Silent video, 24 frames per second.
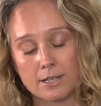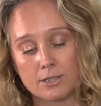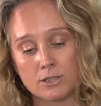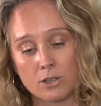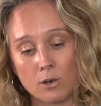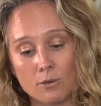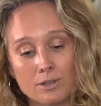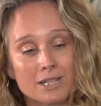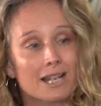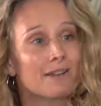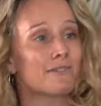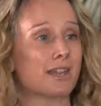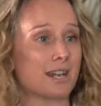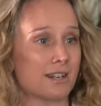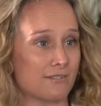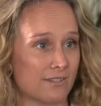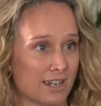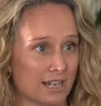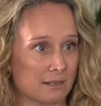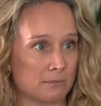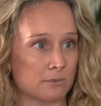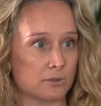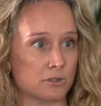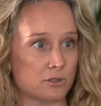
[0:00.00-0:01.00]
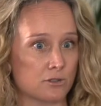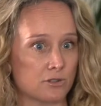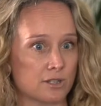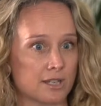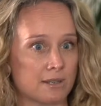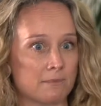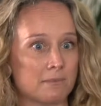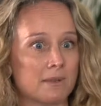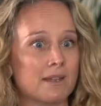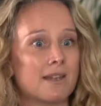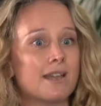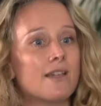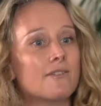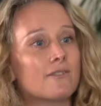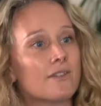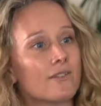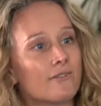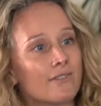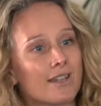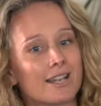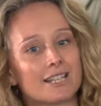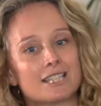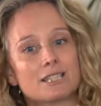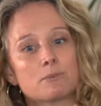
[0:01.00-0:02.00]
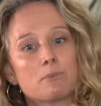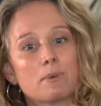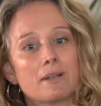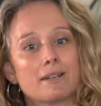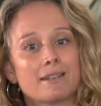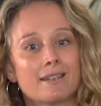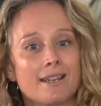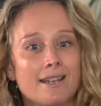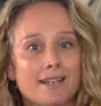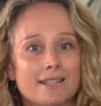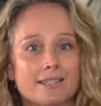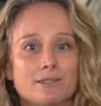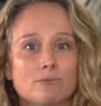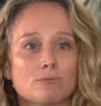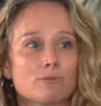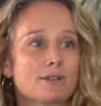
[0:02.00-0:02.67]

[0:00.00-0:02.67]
don't have that available to them, then that's when, yes,